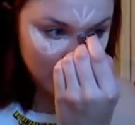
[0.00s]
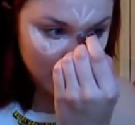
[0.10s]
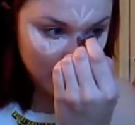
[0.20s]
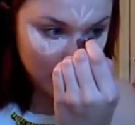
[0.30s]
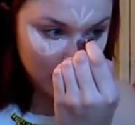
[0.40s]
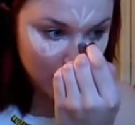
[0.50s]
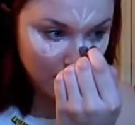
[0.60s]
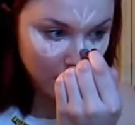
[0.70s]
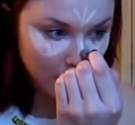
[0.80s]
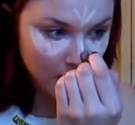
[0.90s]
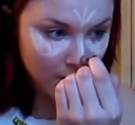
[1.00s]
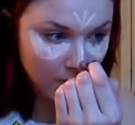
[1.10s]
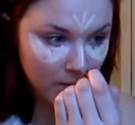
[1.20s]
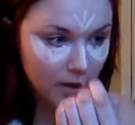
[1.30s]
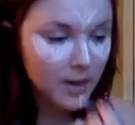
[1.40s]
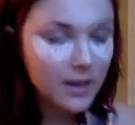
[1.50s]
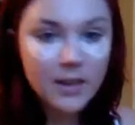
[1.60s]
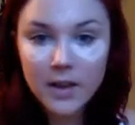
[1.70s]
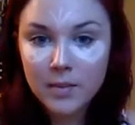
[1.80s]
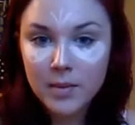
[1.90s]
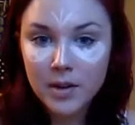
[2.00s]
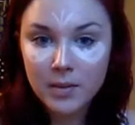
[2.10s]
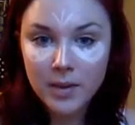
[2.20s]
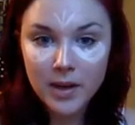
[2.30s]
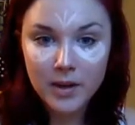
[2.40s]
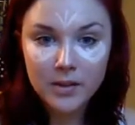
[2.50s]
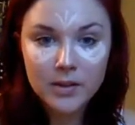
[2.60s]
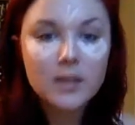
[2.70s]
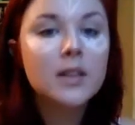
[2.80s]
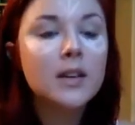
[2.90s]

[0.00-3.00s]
A thin one right down the middle of my nose,